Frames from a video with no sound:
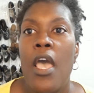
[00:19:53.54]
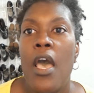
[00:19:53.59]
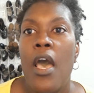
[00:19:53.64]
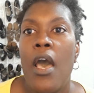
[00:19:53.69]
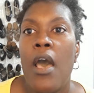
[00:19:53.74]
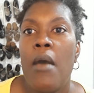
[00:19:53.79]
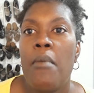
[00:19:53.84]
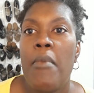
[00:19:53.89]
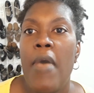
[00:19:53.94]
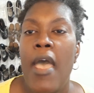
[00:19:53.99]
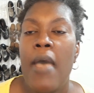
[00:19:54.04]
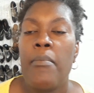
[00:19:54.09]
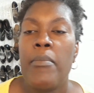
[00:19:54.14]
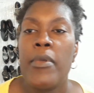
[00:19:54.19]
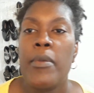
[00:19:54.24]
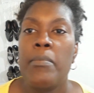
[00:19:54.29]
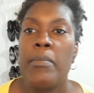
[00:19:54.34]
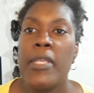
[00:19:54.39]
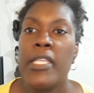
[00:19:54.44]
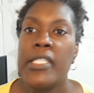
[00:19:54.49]
I've
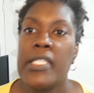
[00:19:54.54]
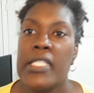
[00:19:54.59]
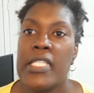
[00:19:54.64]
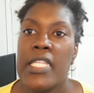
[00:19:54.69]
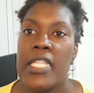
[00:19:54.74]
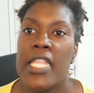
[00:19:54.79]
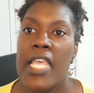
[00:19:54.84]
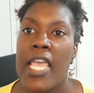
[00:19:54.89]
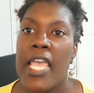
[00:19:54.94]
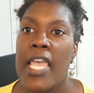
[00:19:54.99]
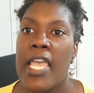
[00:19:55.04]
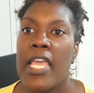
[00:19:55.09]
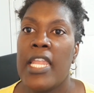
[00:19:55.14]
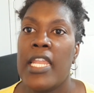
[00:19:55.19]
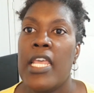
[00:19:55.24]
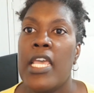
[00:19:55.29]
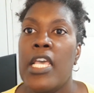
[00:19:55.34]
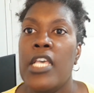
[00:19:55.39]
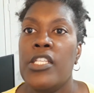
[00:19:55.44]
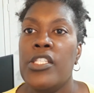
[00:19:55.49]
been missing that.
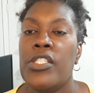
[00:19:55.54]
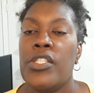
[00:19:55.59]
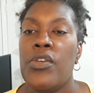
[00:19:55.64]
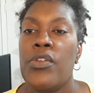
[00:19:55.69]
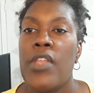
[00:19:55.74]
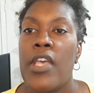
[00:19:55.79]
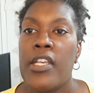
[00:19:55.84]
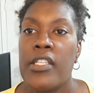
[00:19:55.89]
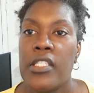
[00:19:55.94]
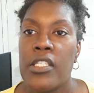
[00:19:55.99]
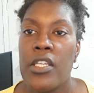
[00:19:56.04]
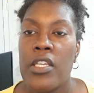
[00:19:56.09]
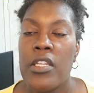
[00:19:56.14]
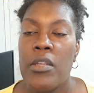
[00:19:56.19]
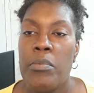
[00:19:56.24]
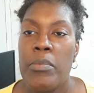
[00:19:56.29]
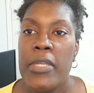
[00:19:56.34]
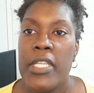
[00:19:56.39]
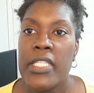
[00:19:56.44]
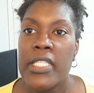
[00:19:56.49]
So that's going
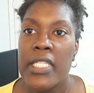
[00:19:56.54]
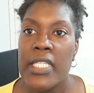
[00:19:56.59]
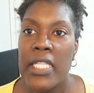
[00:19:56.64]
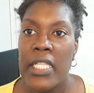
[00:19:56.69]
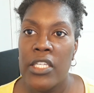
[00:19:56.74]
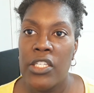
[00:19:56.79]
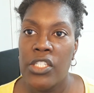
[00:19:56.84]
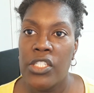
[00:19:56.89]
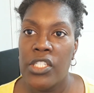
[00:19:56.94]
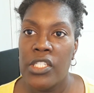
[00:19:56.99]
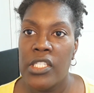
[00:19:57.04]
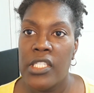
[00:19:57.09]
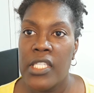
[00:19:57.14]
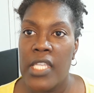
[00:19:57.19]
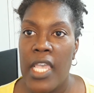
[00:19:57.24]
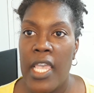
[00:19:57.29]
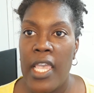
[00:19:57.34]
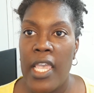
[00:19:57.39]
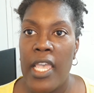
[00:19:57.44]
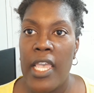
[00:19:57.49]
to be delicious
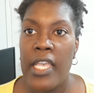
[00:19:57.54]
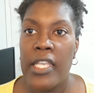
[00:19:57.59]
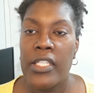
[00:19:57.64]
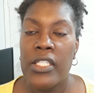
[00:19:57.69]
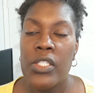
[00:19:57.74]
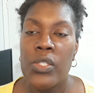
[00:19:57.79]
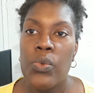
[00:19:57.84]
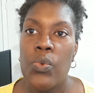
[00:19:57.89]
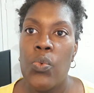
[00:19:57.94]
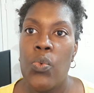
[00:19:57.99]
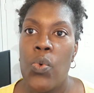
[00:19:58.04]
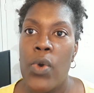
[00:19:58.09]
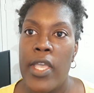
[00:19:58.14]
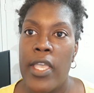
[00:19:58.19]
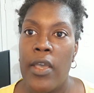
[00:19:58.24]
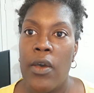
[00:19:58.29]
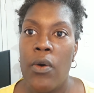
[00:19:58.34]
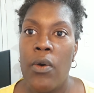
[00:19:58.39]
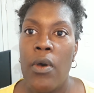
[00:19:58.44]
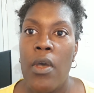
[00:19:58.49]
as
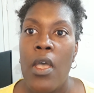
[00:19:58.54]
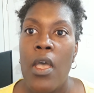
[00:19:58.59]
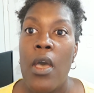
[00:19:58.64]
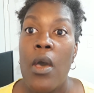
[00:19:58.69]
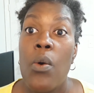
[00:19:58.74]
well.